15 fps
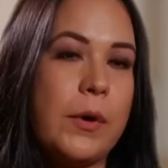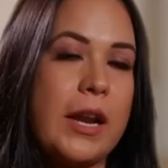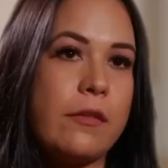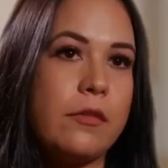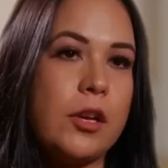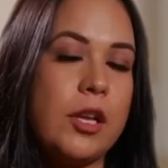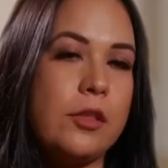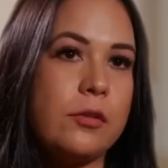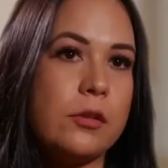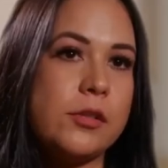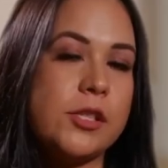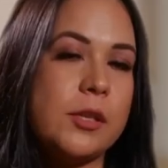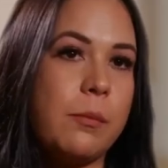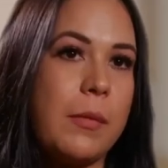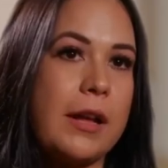shocked and
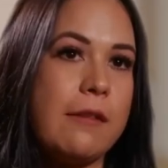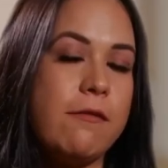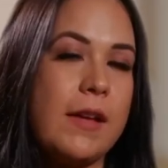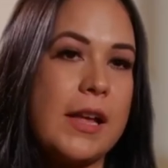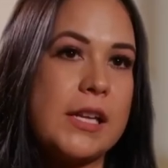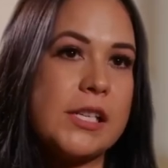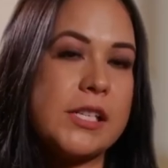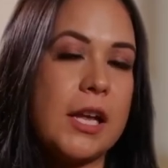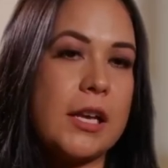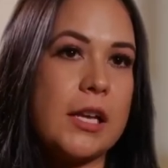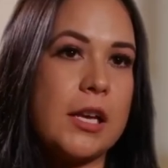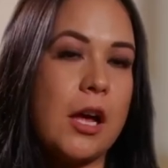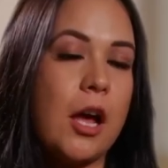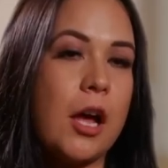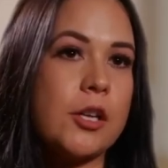horrified by how
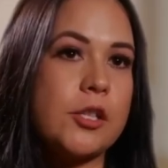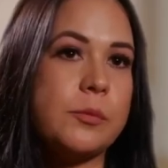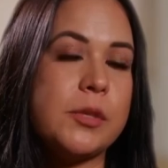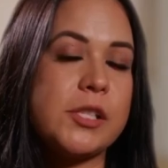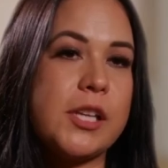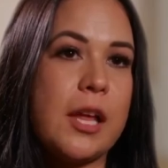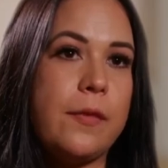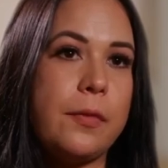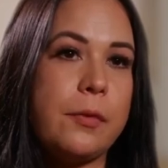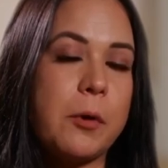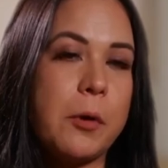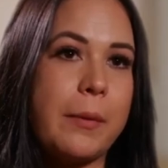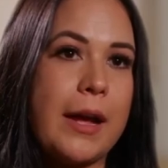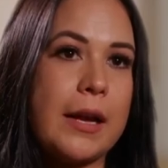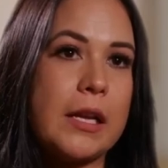Ed treats
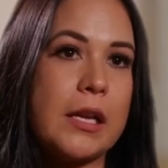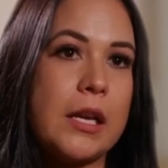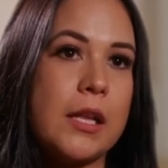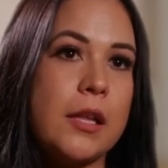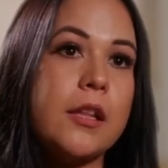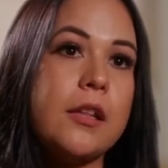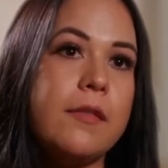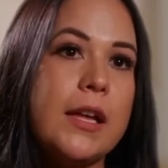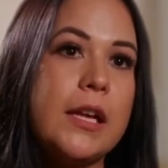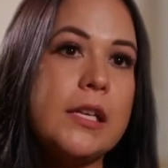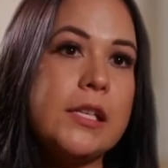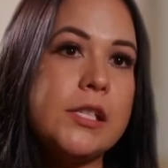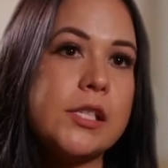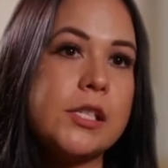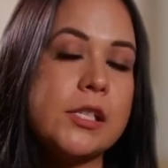Liz. We
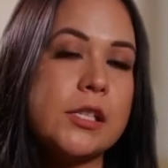first